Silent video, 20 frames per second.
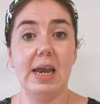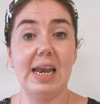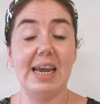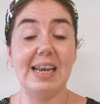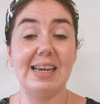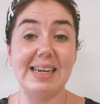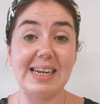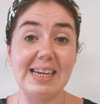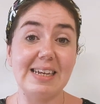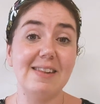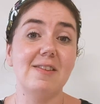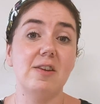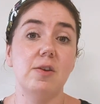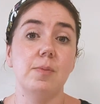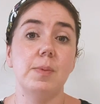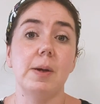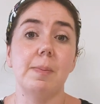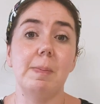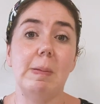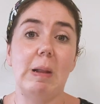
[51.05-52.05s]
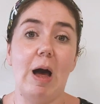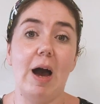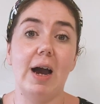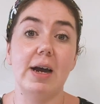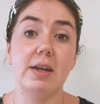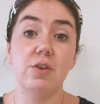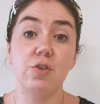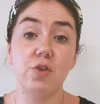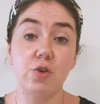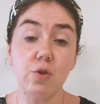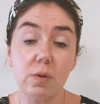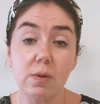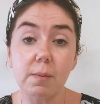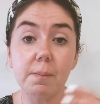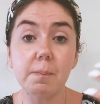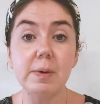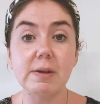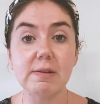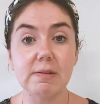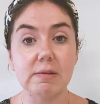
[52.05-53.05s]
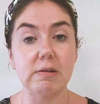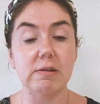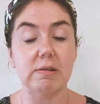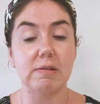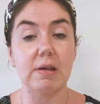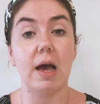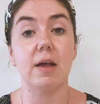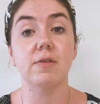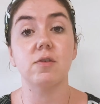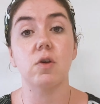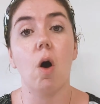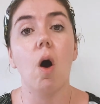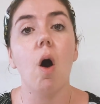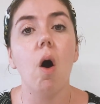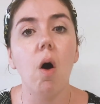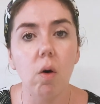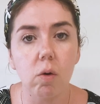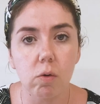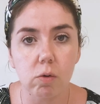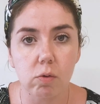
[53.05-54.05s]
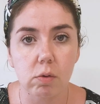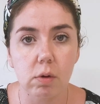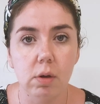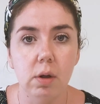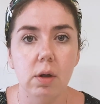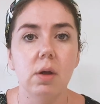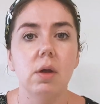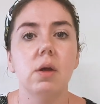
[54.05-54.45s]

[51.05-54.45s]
It needs to be applied to the business as a whole